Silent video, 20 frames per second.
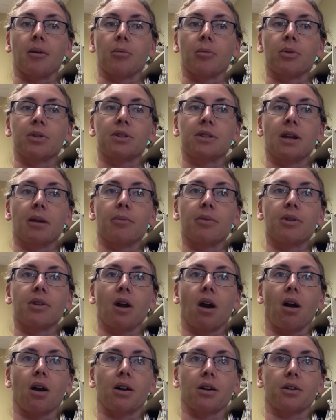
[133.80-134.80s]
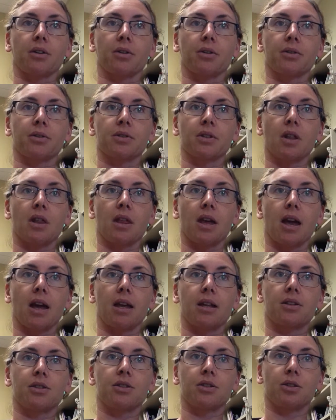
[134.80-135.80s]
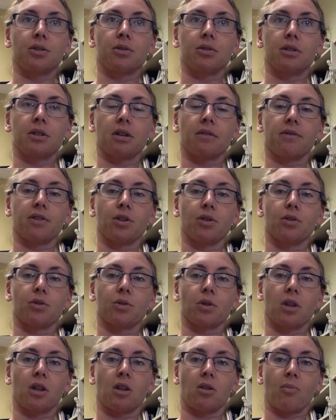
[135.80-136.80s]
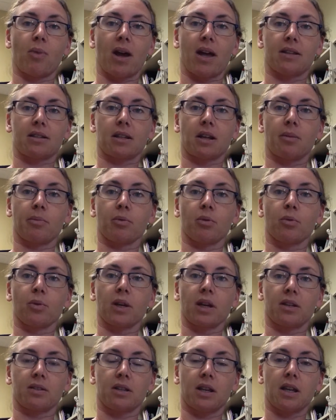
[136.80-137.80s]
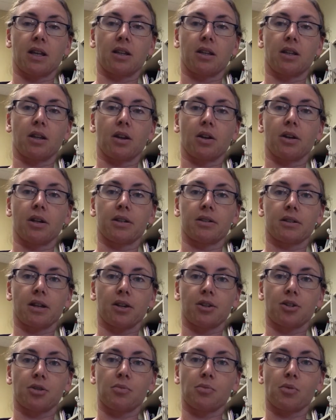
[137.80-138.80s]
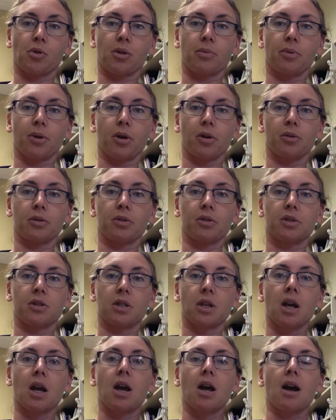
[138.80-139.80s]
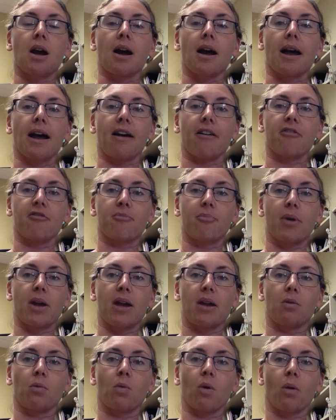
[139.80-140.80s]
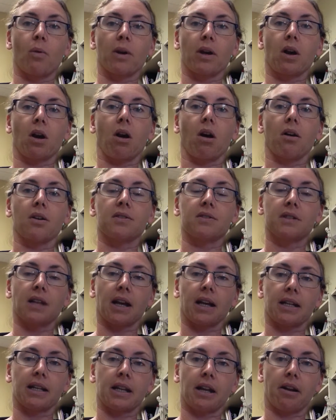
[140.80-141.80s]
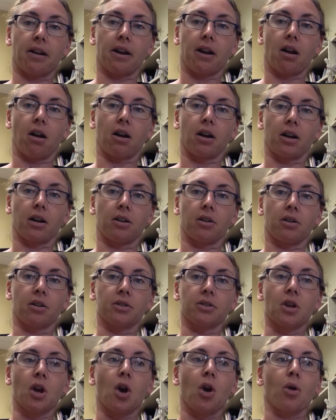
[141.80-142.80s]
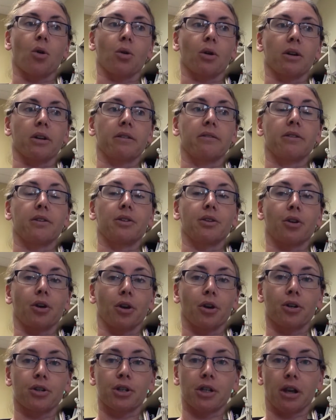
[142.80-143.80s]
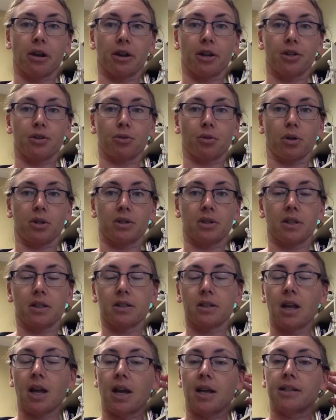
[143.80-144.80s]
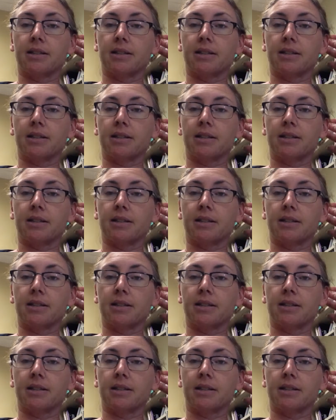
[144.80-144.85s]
Some of the articles that students have used in the past couple of weeks in their discussion board posts have been what we call secondary articles or even tertiary sources.